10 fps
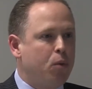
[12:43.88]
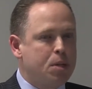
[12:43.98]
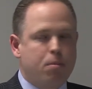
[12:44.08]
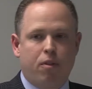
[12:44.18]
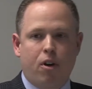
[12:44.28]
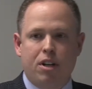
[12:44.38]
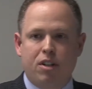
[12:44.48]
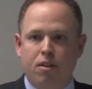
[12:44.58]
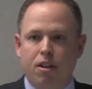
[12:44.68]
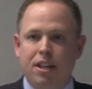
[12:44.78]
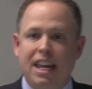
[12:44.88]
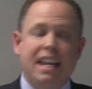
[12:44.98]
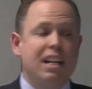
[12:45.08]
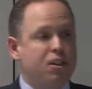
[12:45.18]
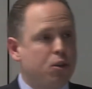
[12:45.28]
which provided that the
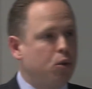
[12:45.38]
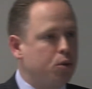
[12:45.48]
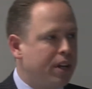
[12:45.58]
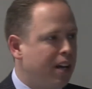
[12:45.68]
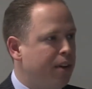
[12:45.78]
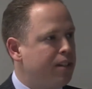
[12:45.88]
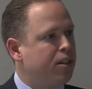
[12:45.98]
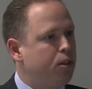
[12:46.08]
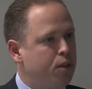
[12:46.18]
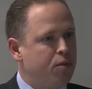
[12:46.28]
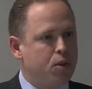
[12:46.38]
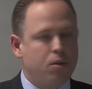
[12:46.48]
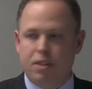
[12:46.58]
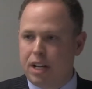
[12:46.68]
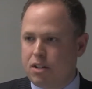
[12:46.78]
English courts would have exclusive
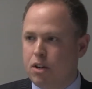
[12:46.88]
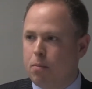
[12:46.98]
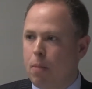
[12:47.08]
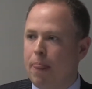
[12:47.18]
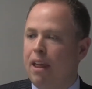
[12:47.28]
jurisdiction,